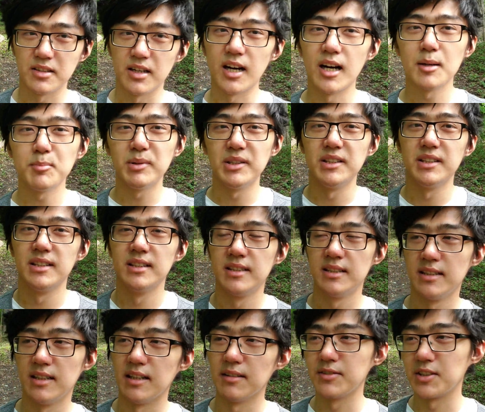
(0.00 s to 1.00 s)
copy
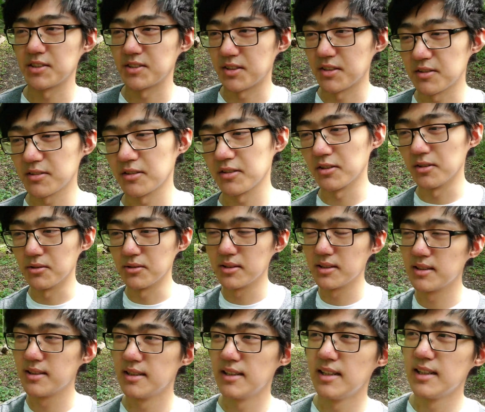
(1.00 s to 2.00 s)
of the starter code
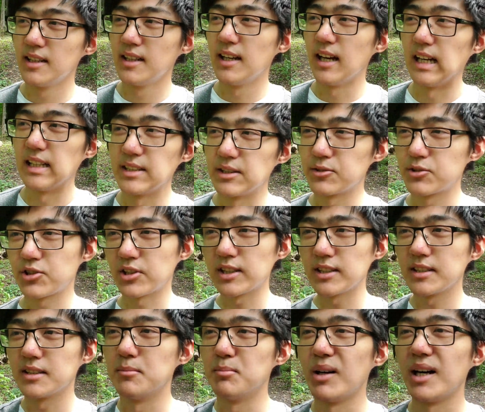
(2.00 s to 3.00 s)
and they were trying
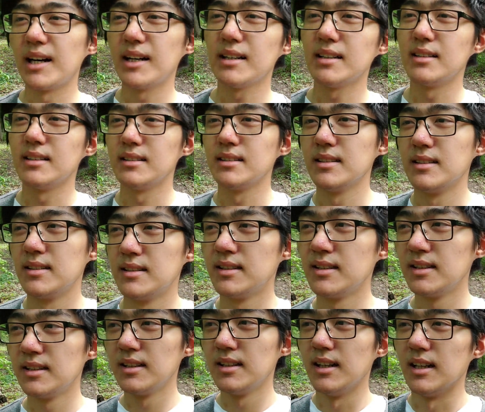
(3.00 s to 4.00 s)
to compile
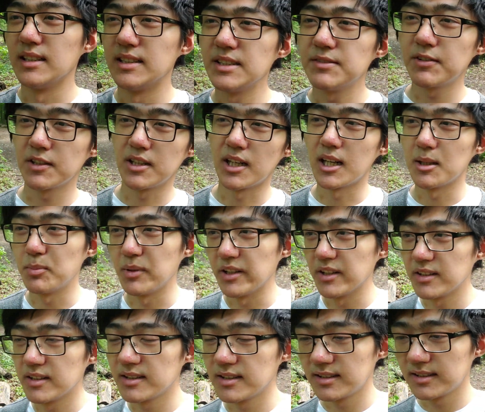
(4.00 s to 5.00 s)
a different
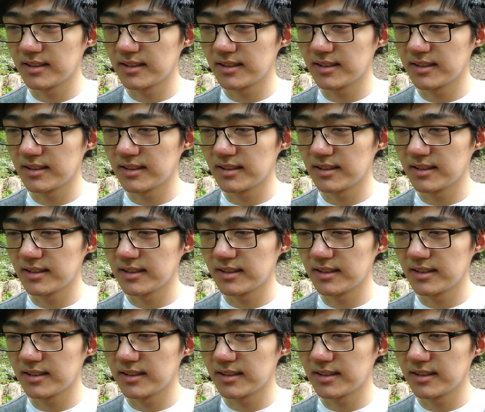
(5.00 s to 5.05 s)
copy,